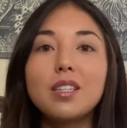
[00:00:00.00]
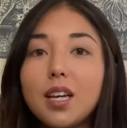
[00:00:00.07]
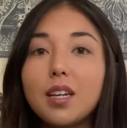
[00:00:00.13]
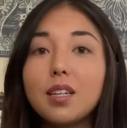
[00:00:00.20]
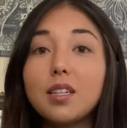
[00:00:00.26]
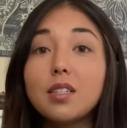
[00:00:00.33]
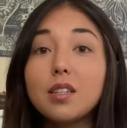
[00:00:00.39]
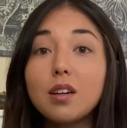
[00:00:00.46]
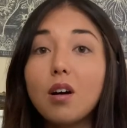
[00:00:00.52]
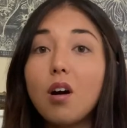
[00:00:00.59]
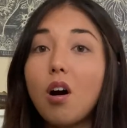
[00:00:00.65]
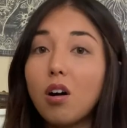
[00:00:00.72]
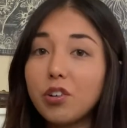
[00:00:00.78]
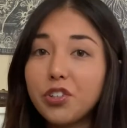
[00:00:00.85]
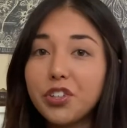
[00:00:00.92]
It is an
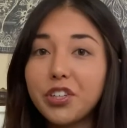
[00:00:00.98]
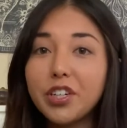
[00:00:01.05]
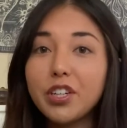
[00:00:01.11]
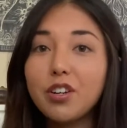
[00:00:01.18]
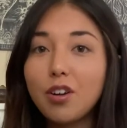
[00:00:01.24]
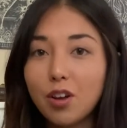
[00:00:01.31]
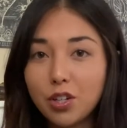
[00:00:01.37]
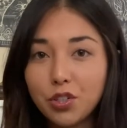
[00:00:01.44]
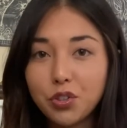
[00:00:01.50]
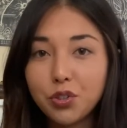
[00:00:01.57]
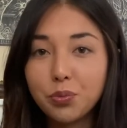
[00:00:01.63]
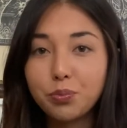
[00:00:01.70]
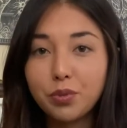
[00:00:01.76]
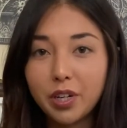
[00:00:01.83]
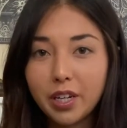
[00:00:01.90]
alternate nostril
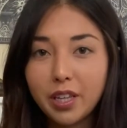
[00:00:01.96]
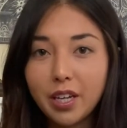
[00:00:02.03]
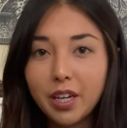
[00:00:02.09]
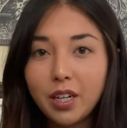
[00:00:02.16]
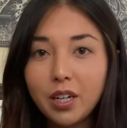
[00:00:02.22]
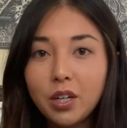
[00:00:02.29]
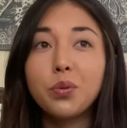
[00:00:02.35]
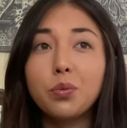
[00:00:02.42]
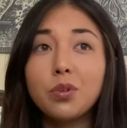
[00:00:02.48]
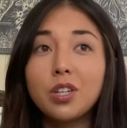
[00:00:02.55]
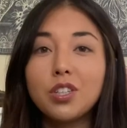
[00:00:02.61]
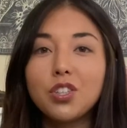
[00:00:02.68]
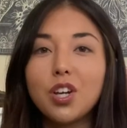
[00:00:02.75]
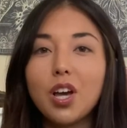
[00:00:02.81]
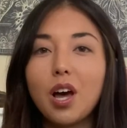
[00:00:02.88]
breathing,
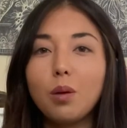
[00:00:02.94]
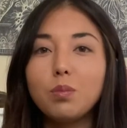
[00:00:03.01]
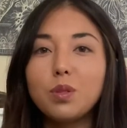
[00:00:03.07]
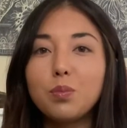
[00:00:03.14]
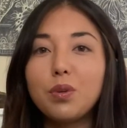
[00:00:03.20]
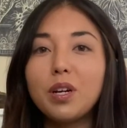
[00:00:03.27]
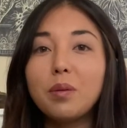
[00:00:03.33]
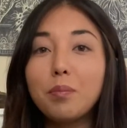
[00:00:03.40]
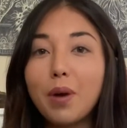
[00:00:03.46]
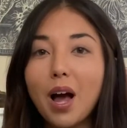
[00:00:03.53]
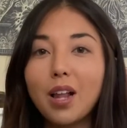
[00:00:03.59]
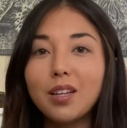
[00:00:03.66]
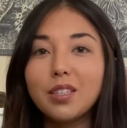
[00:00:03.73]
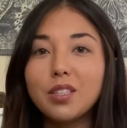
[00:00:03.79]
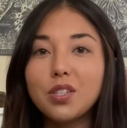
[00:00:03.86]
which helps bring
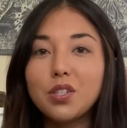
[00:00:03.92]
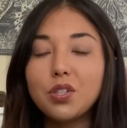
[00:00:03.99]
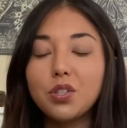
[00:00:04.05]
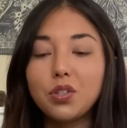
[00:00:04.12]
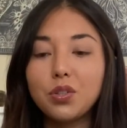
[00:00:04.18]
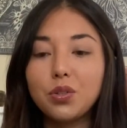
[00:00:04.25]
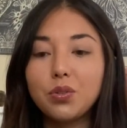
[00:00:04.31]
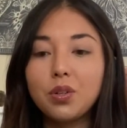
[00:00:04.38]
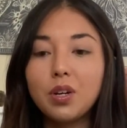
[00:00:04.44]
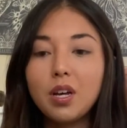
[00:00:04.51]
balance to